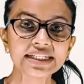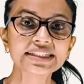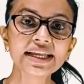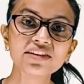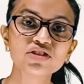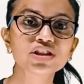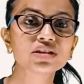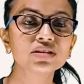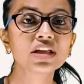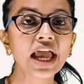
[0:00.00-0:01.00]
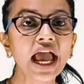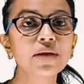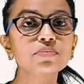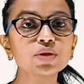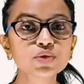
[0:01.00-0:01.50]
Television
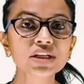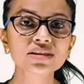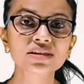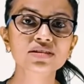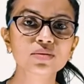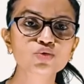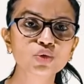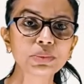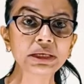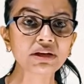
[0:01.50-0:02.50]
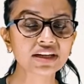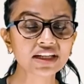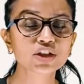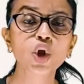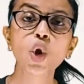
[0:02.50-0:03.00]
and music systems should be run
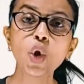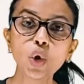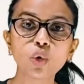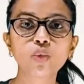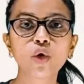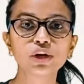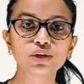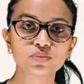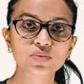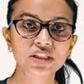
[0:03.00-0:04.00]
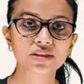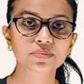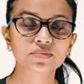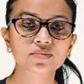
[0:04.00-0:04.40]
at low volumes.